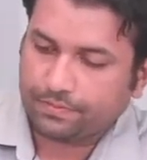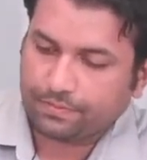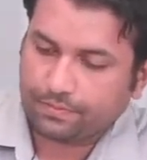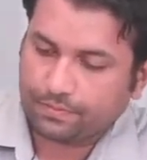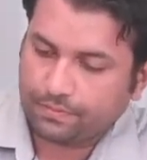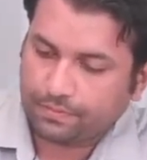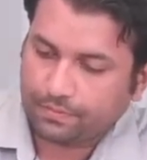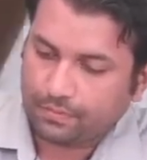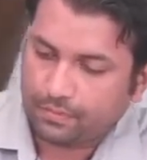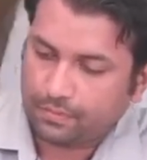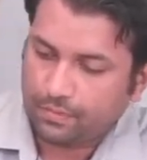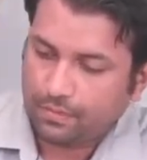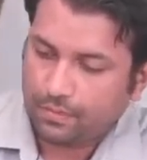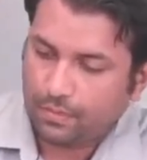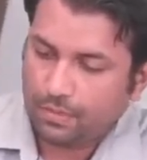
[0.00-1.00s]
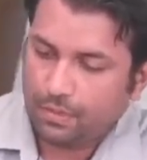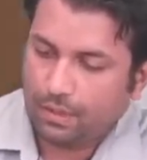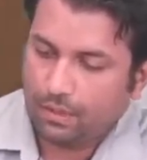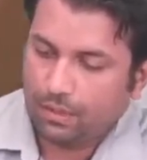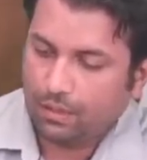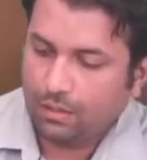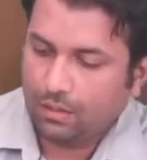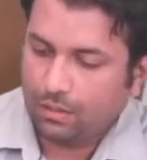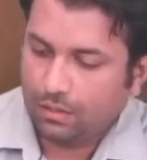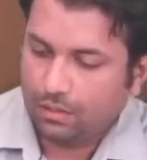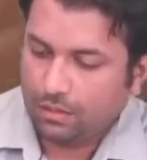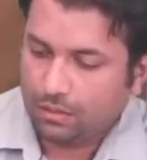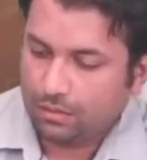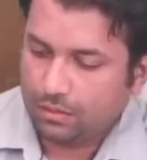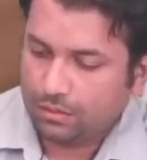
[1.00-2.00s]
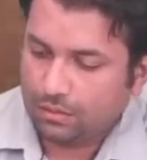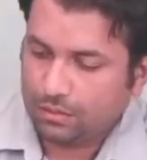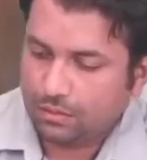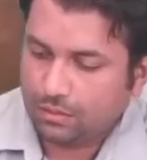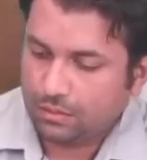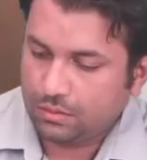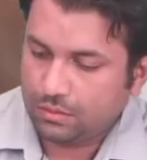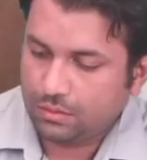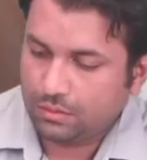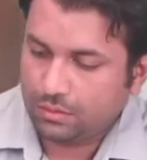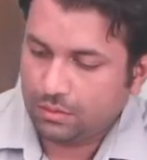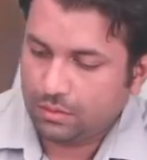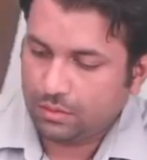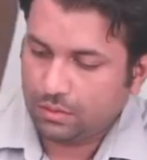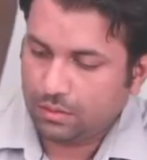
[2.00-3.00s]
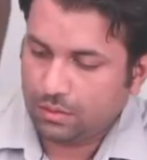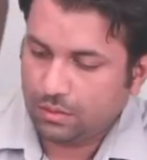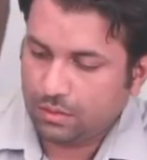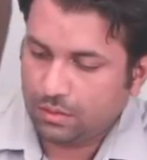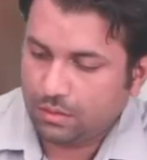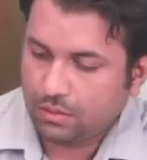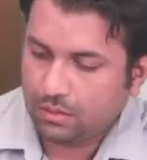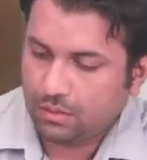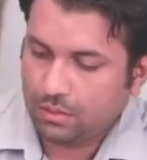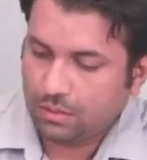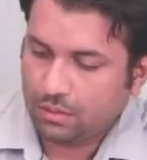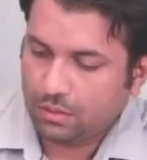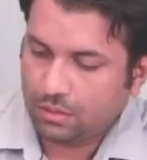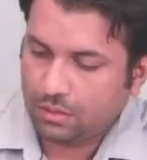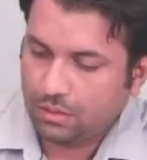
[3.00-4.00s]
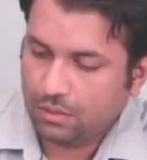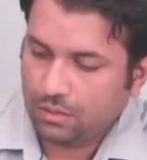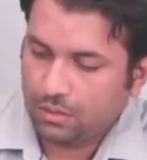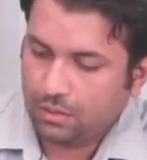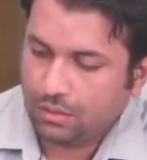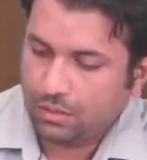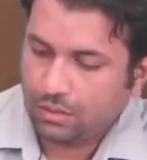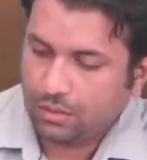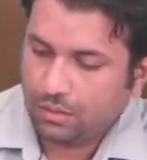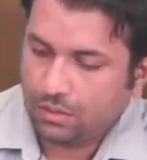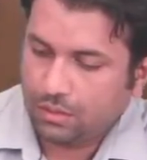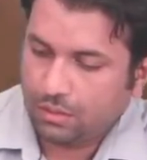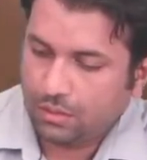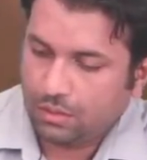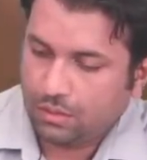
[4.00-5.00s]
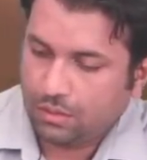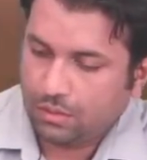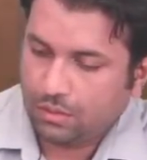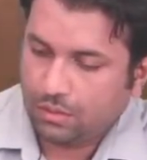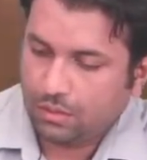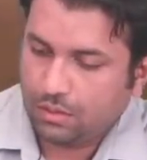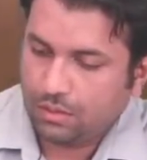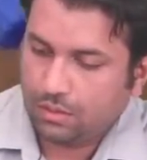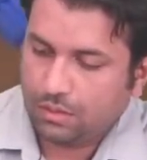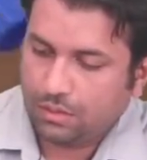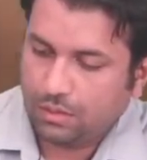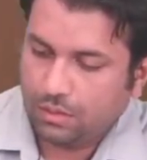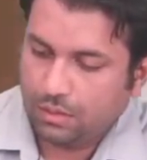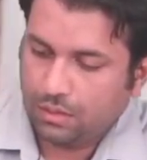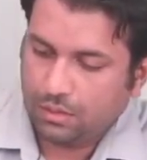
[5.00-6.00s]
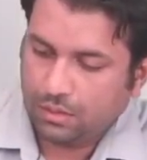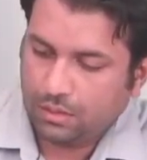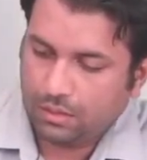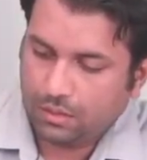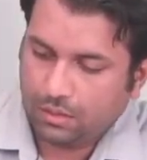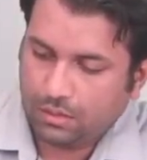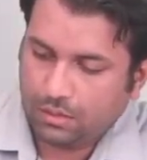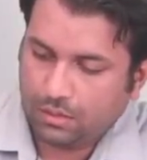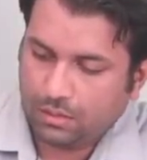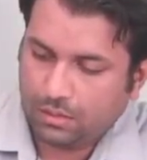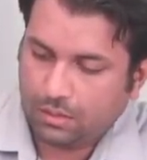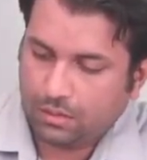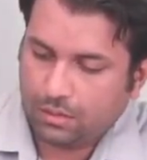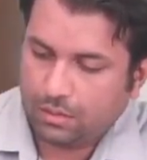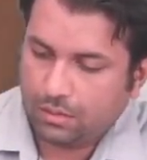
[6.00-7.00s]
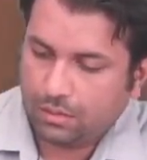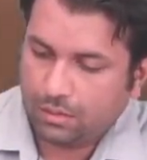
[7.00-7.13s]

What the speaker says: [no speech]